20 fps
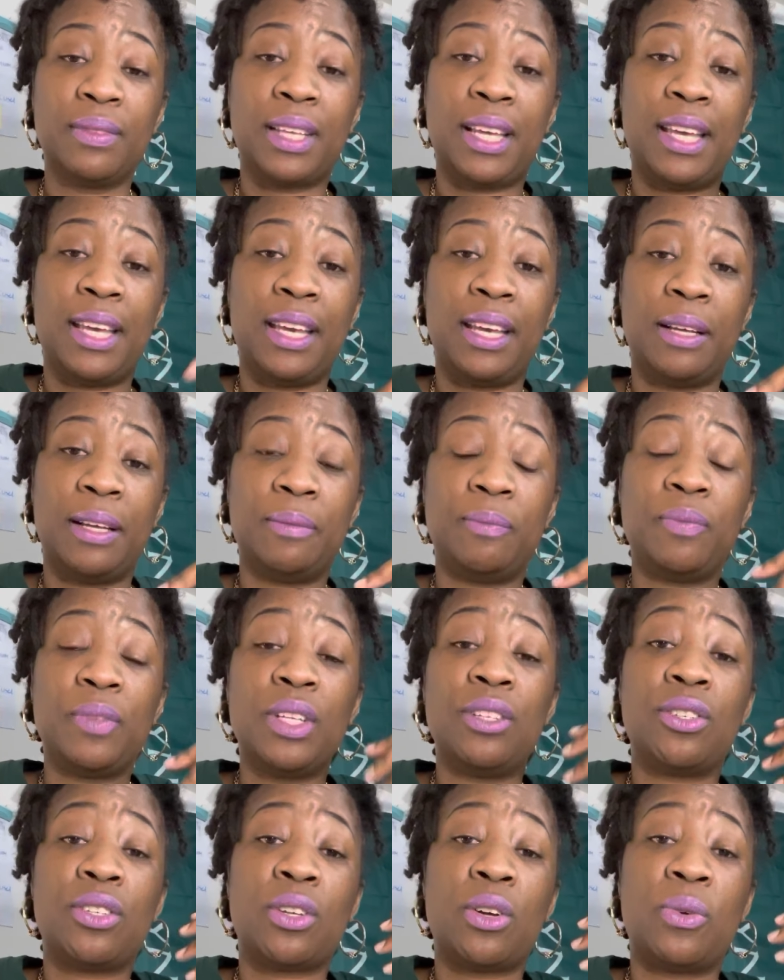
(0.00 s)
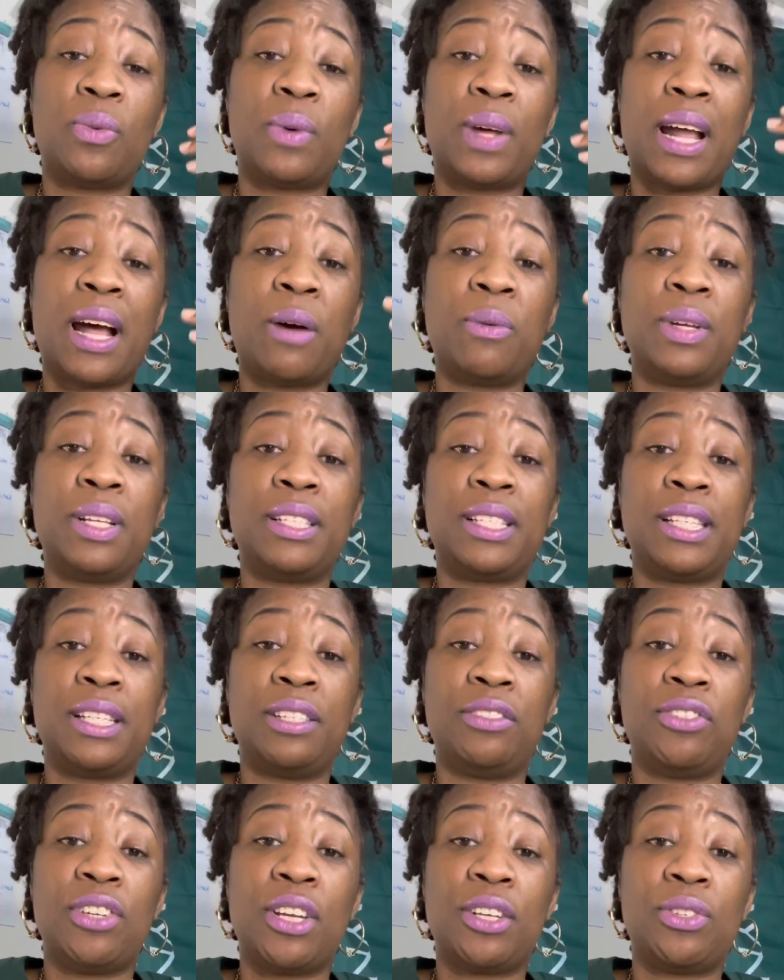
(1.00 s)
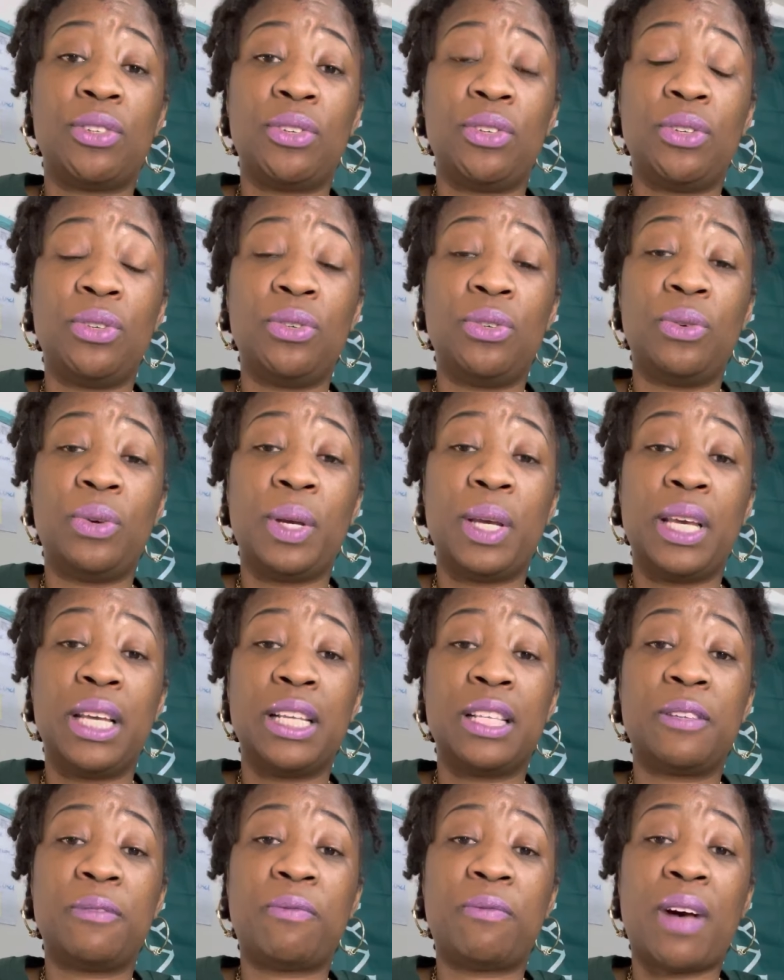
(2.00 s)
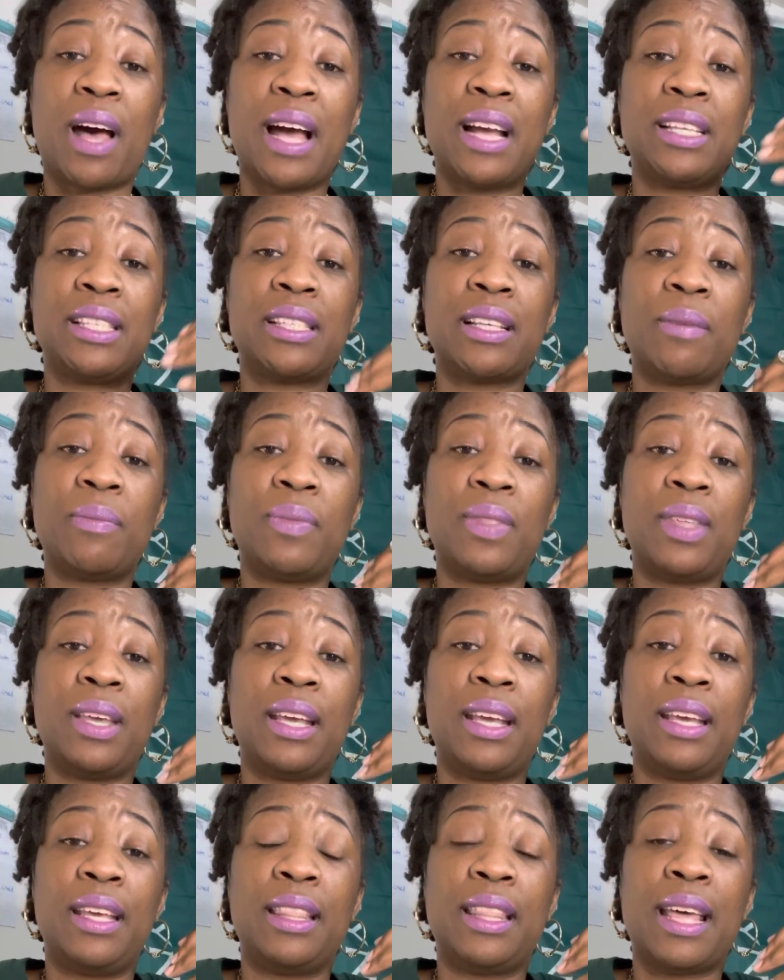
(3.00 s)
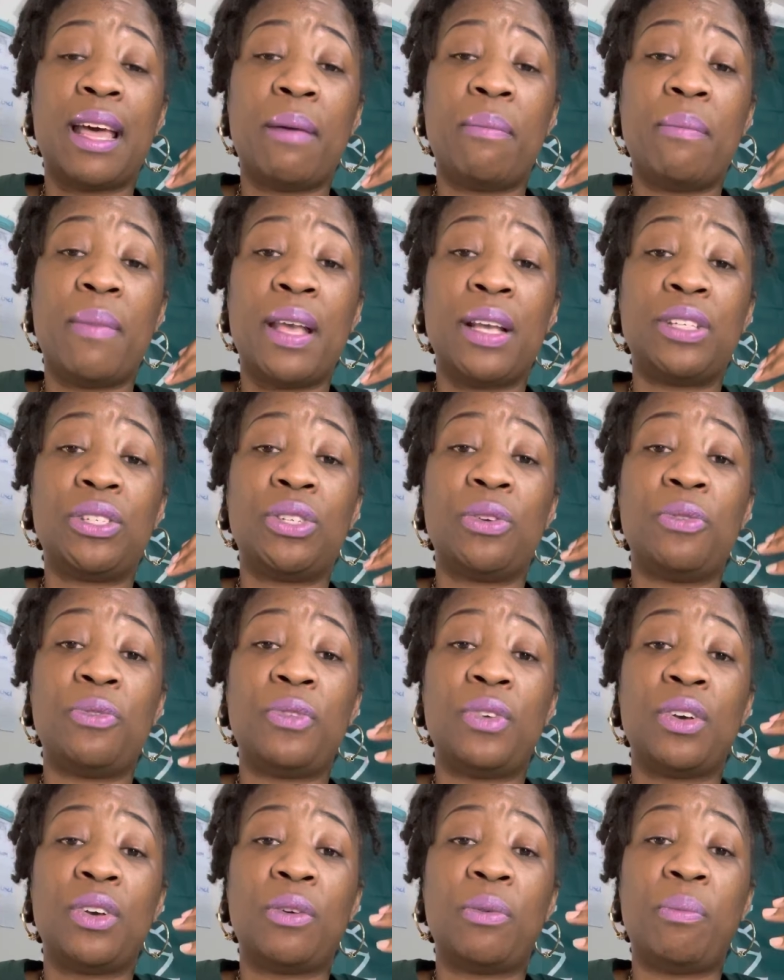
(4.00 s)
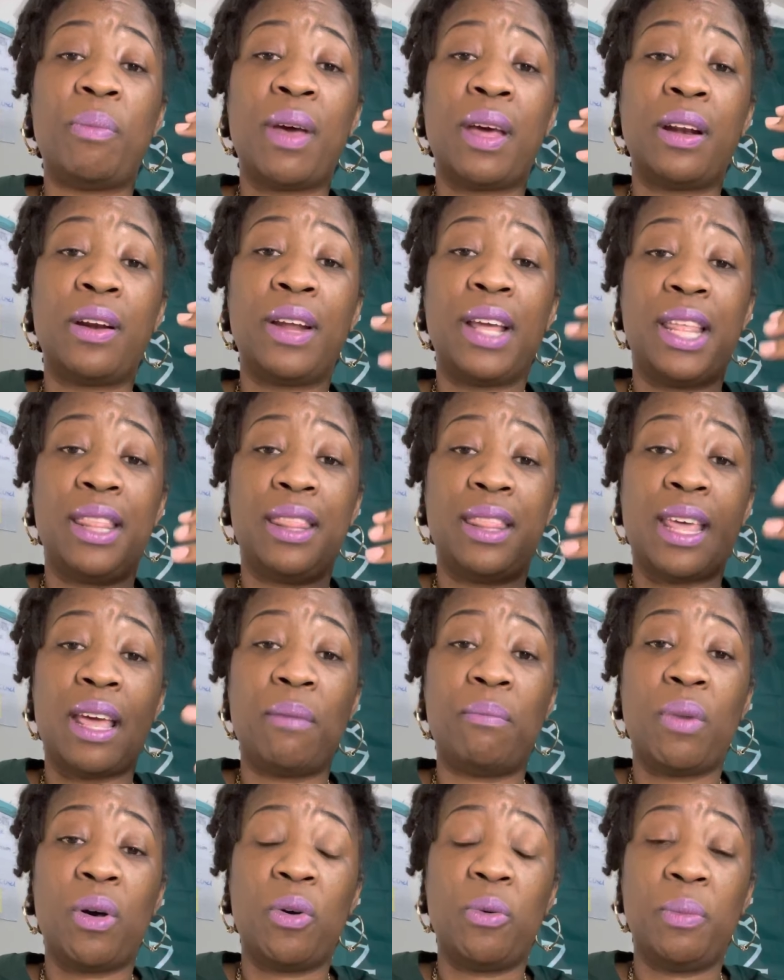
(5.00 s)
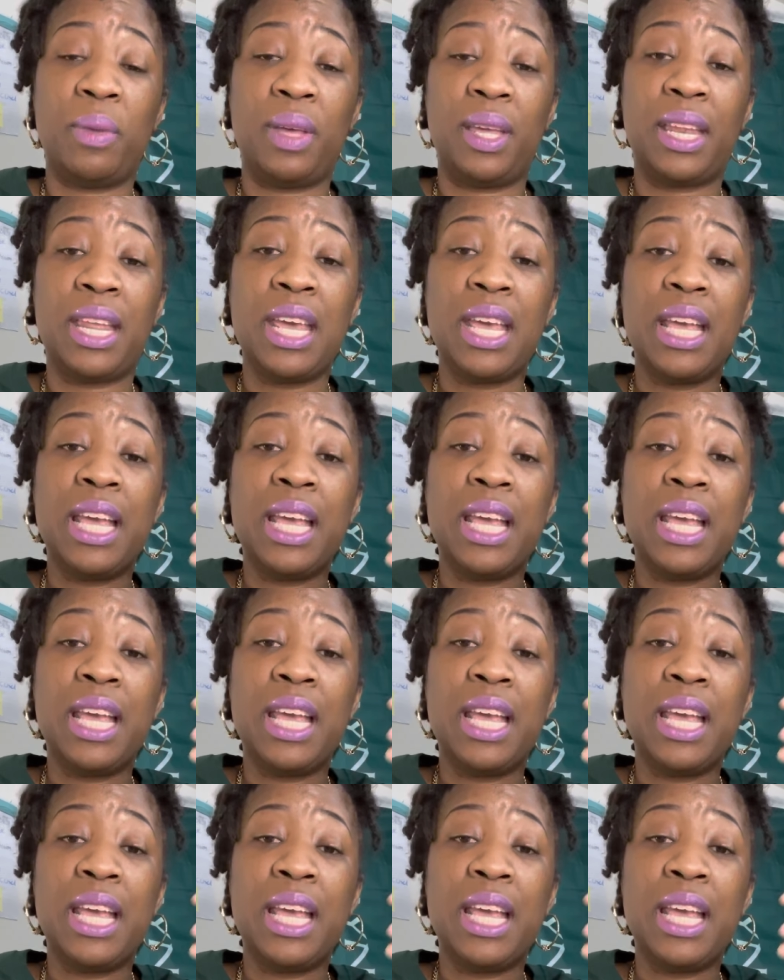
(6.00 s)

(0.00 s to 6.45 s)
And so, what I would suggest to you is find something that makes you feel better in that moment.